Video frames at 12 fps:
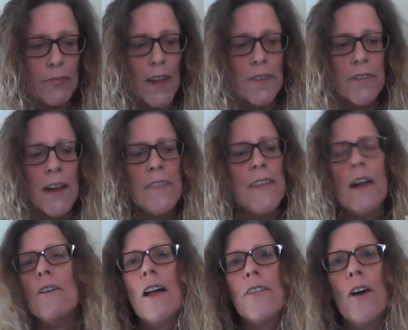Then
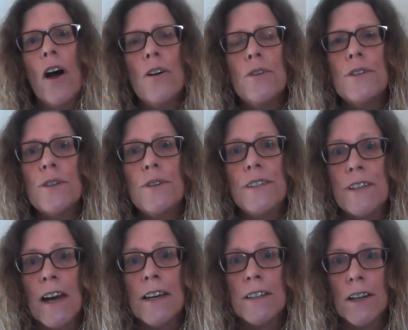there are those who
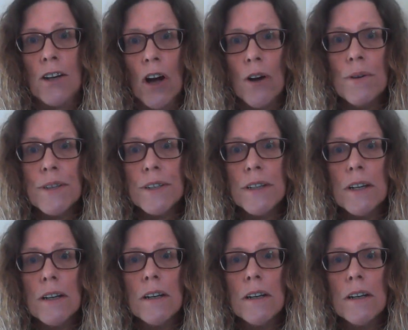stay as a ghost,